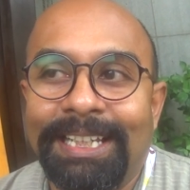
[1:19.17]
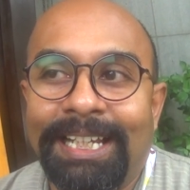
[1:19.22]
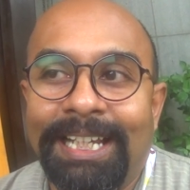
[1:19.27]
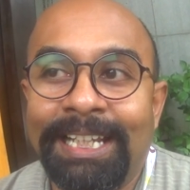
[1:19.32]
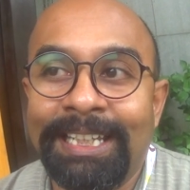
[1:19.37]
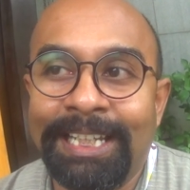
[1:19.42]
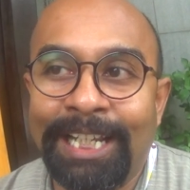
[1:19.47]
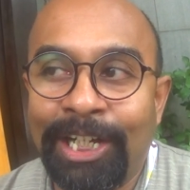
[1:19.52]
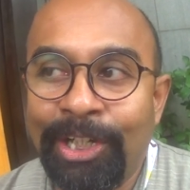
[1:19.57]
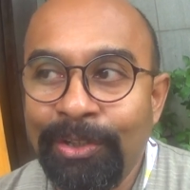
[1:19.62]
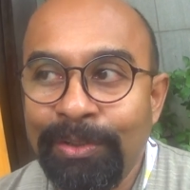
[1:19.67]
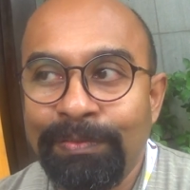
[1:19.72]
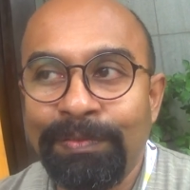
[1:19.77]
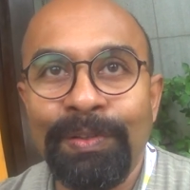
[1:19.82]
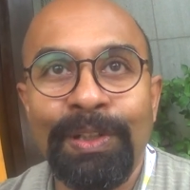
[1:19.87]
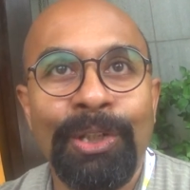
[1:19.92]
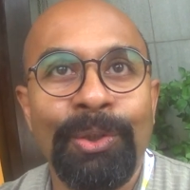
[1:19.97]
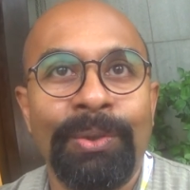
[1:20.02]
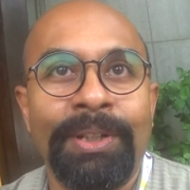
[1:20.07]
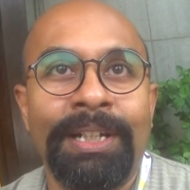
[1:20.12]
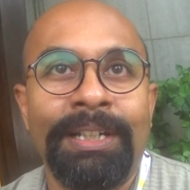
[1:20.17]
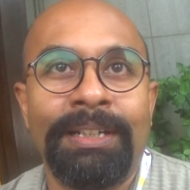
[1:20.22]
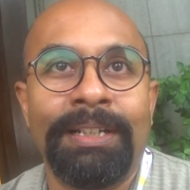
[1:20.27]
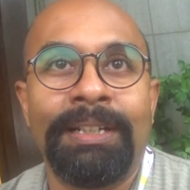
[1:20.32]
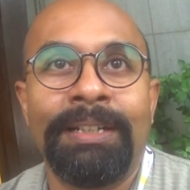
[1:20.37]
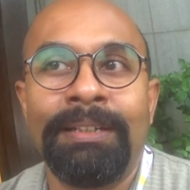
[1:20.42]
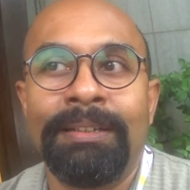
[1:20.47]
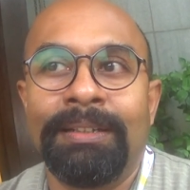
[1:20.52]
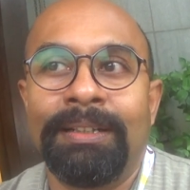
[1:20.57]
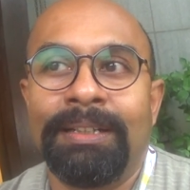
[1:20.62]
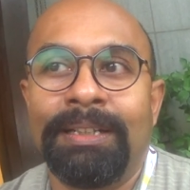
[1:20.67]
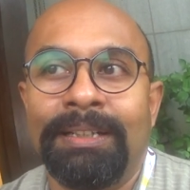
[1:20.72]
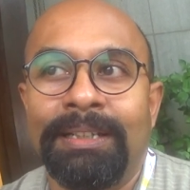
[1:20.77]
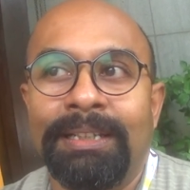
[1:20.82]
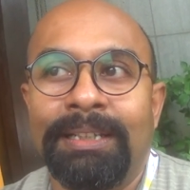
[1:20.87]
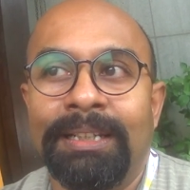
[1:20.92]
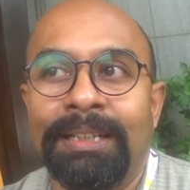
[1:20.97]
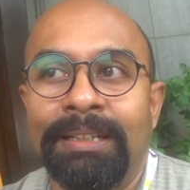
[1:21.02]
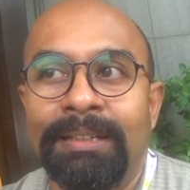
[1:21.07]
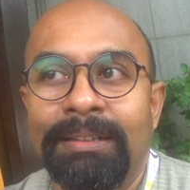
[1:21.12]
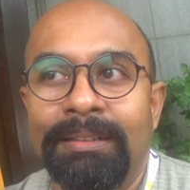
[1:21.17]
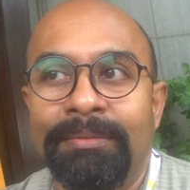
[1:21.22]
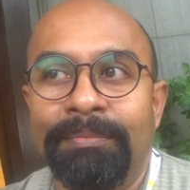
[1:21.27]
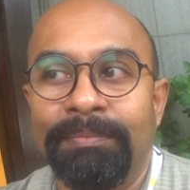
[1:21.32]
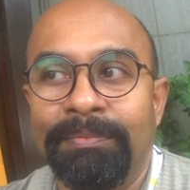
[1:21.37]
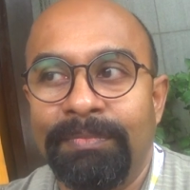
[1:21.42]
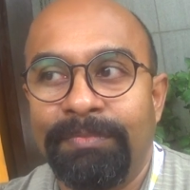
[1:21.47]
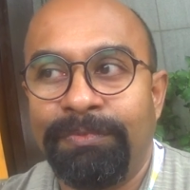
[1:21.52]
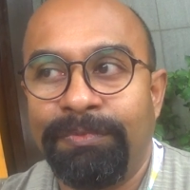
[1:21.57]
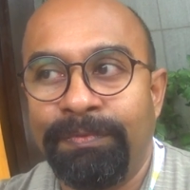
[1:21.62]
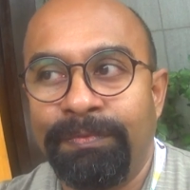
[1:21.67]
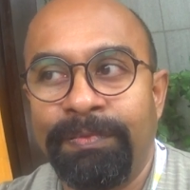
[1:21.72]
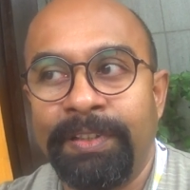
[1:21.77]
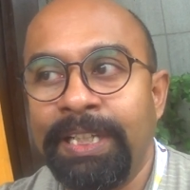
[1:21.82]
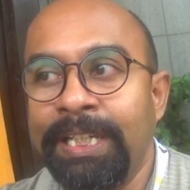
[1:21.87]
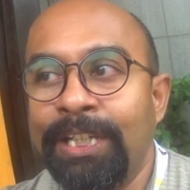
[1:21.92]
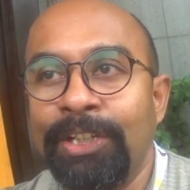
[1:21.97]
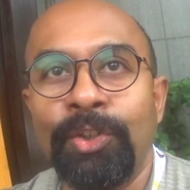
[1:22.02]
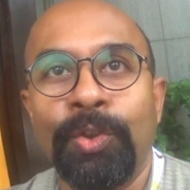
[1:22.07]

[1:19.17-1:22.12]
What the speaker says: And now if we look at it, free and